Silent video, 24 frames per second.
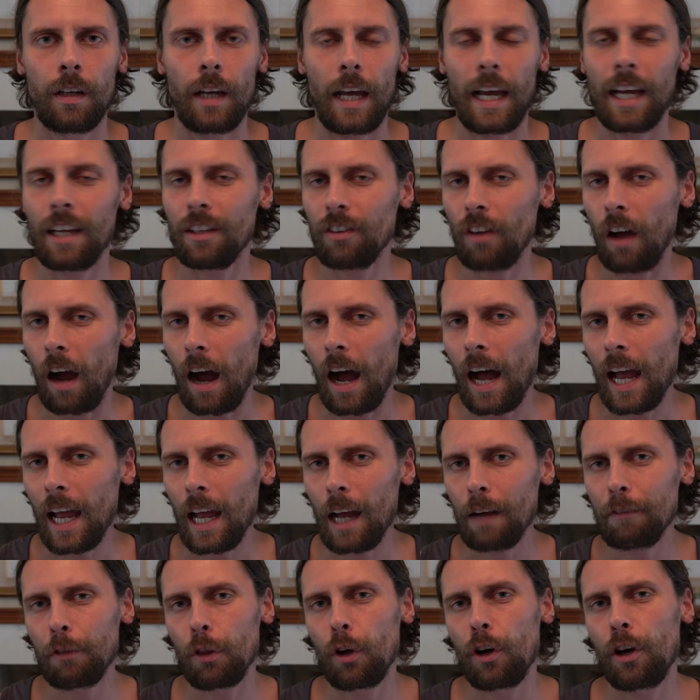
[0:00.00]
And I
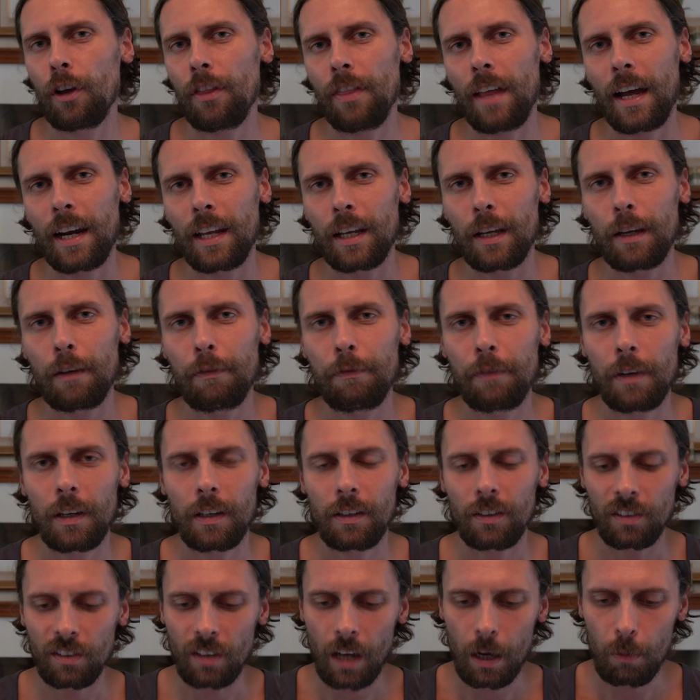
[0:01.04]
have learned that if
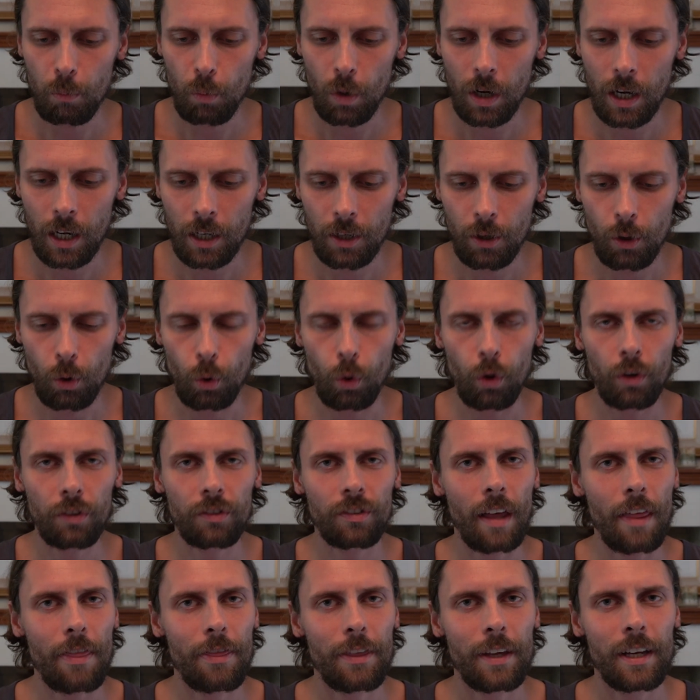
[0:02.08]
someone or
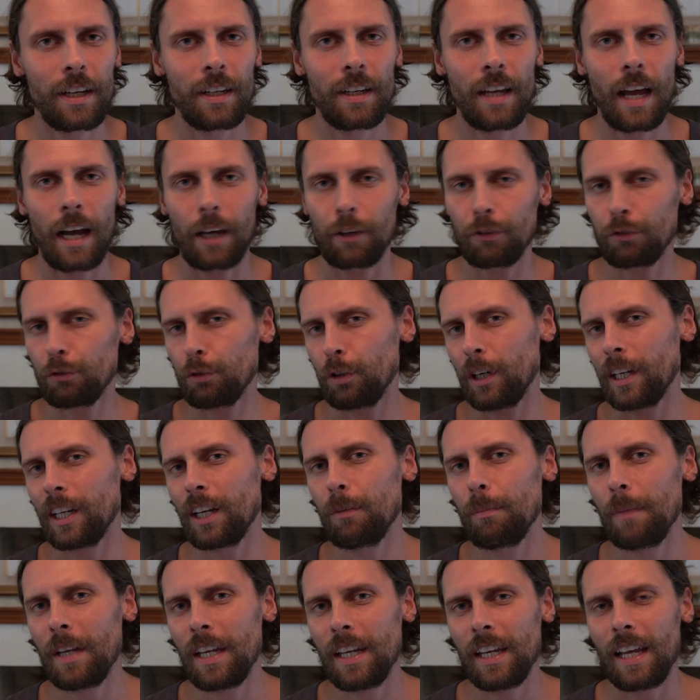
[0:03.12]
something has triggered
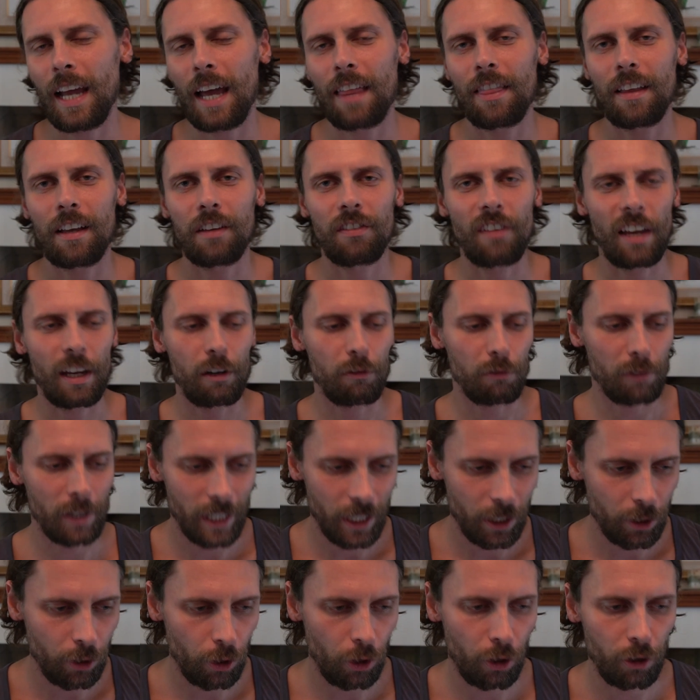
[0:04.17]
me and there's a
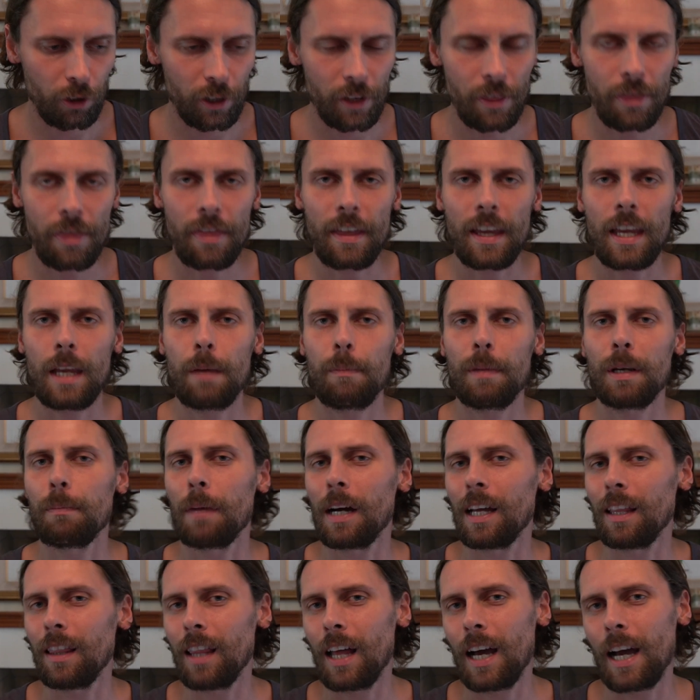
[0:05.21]
reoccurring theme in
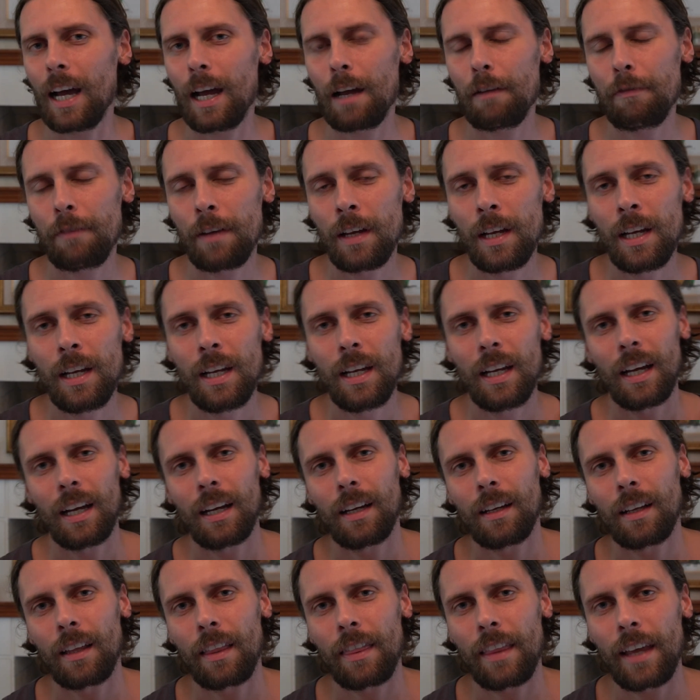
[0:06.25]
my life,
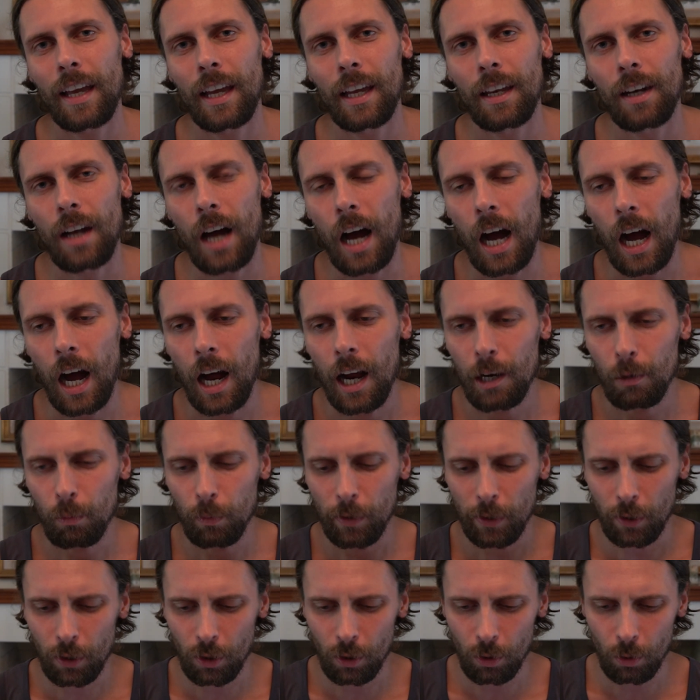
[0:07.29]
then I
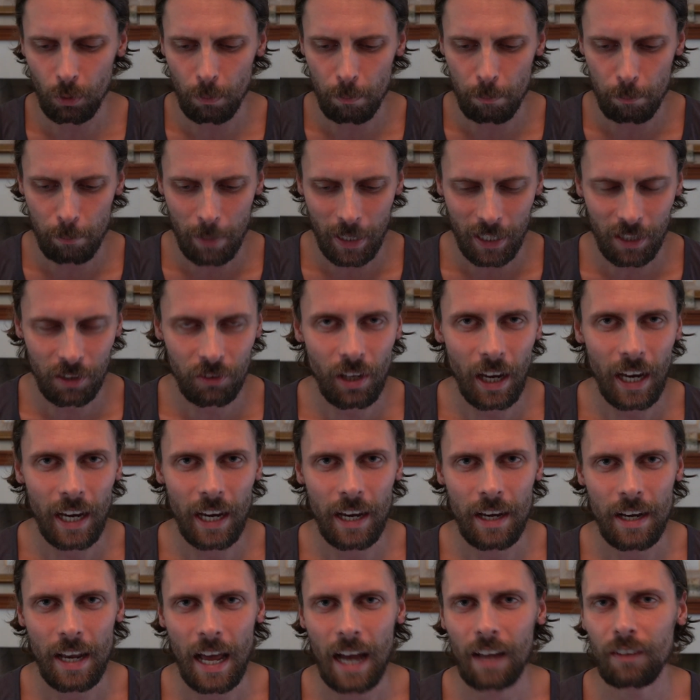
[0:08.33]
will
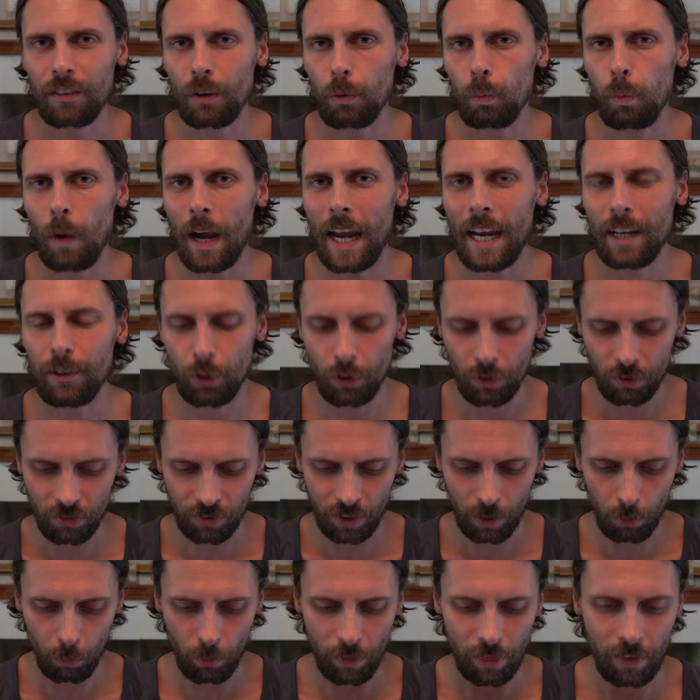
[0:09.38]
meditate as a way to
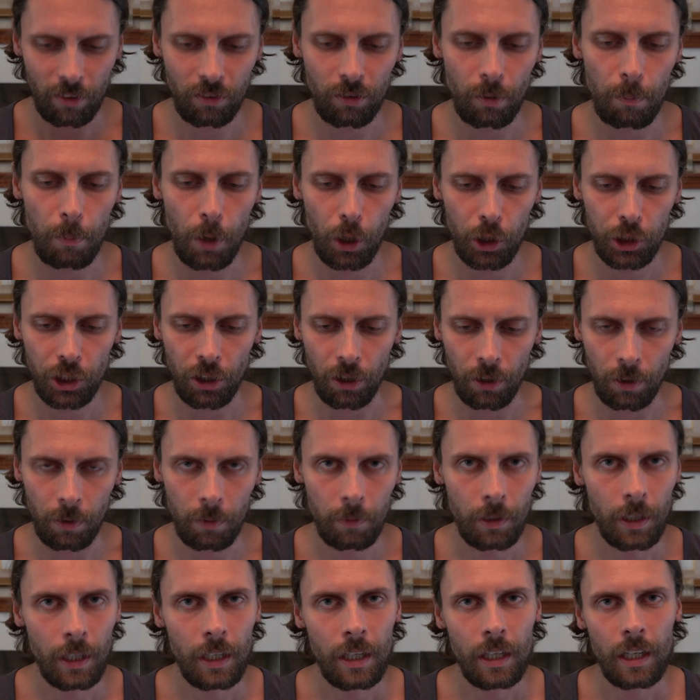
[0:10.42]
sit with this emotion.
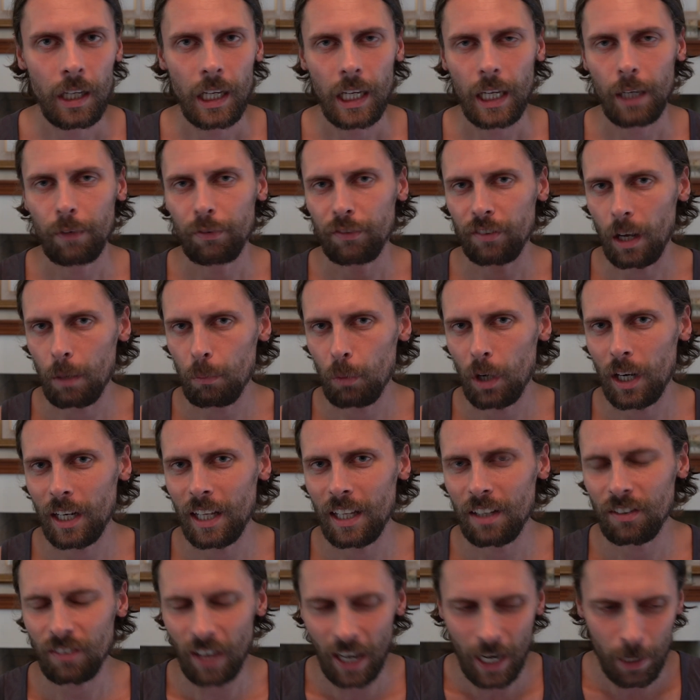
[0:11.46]
If someone
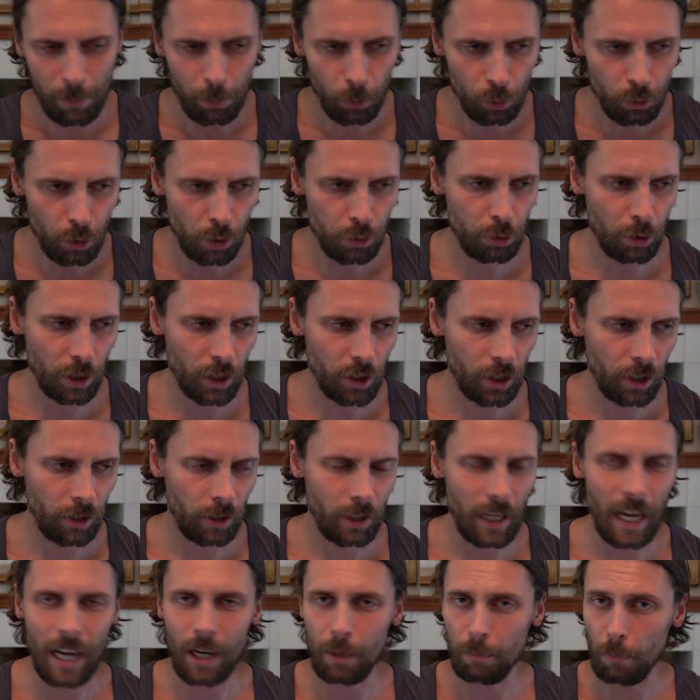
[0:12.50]
is able to
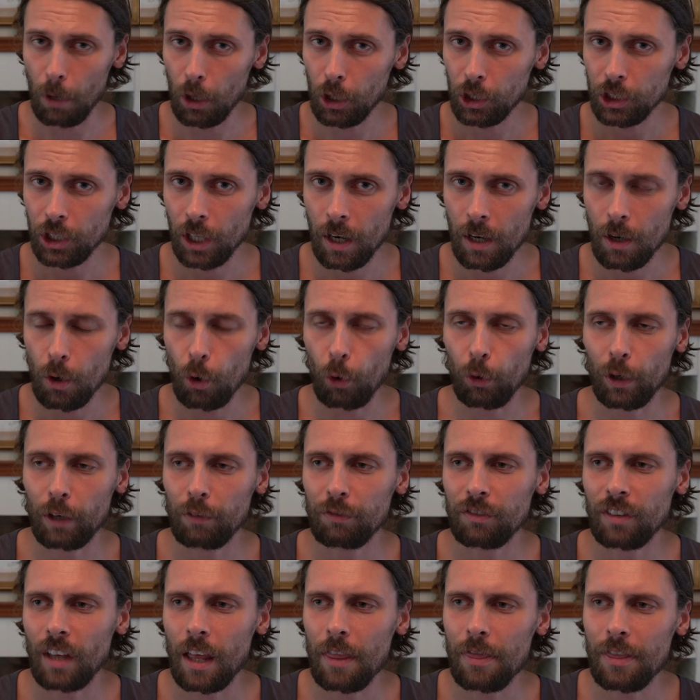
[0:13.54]
trigger an emotion, or if
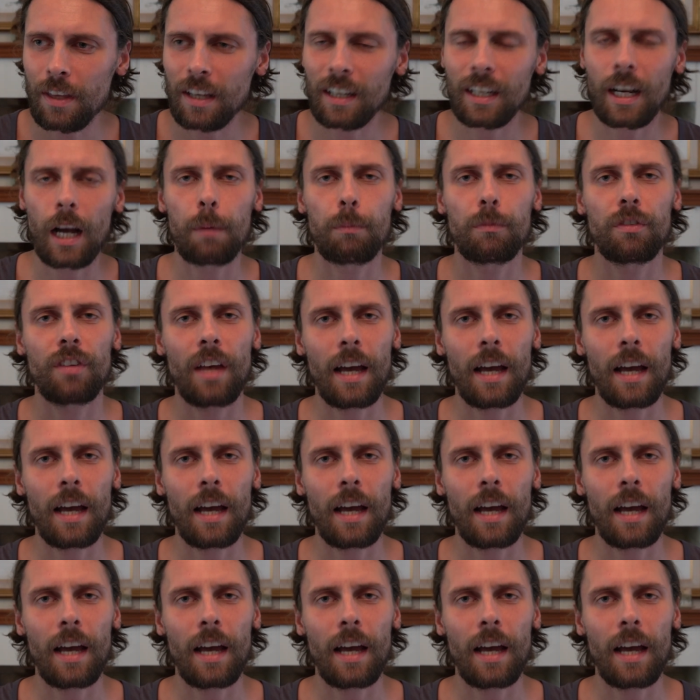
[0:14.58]
something comes